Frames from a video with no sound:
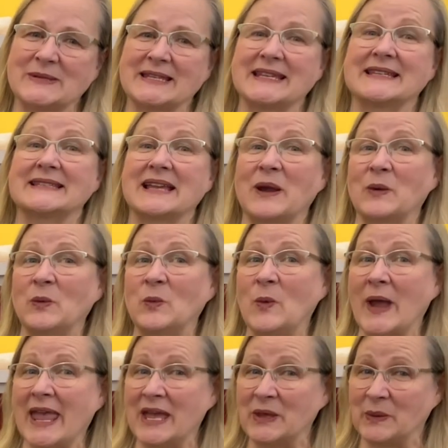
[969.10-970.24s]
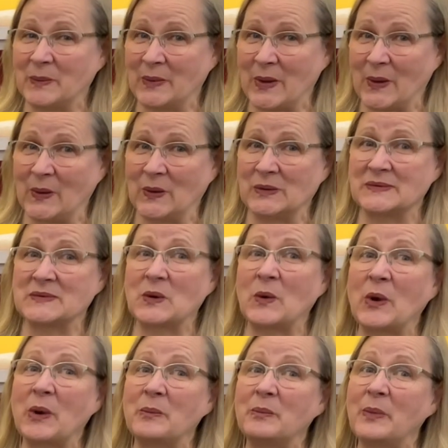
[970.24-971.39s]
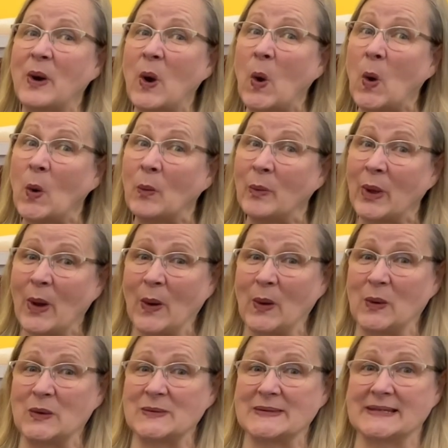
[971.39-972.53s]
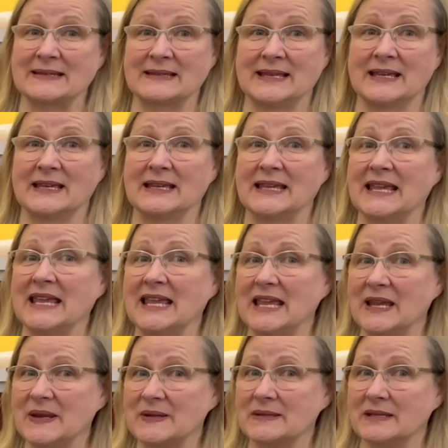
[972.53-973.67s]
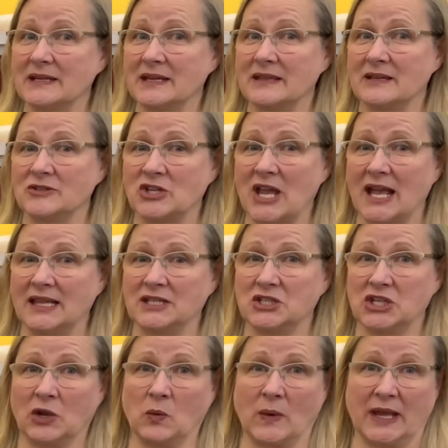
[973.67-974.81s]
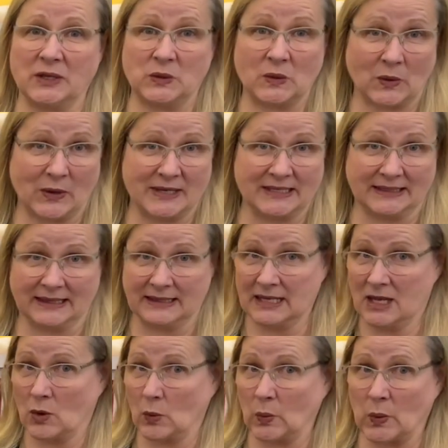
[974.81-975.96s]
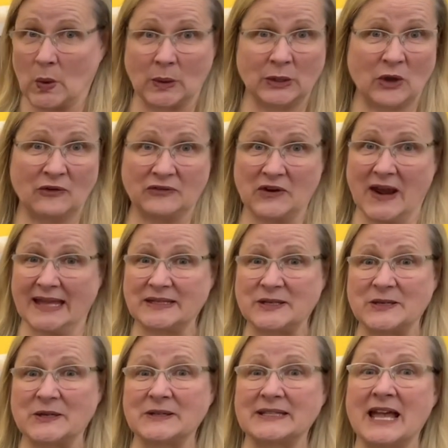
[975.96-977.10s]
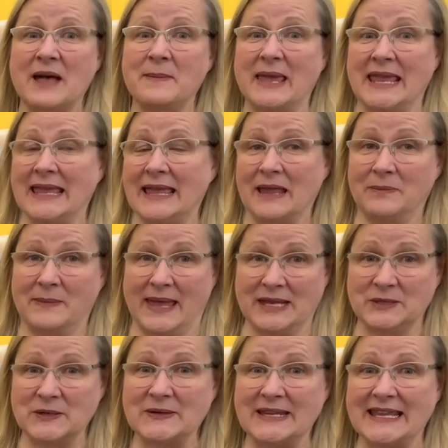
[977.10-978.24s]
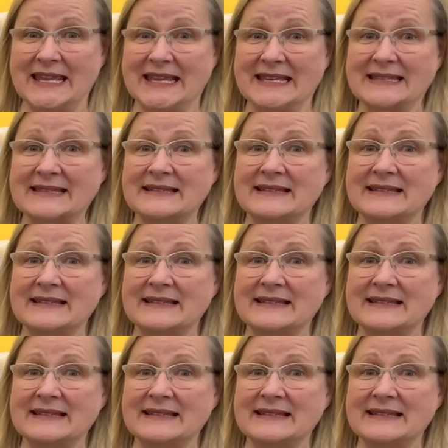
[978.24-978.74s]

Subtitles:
is our whale pose or bow pose. Here's another challenging one. You're going to roll over onto your tummy and bend your knees,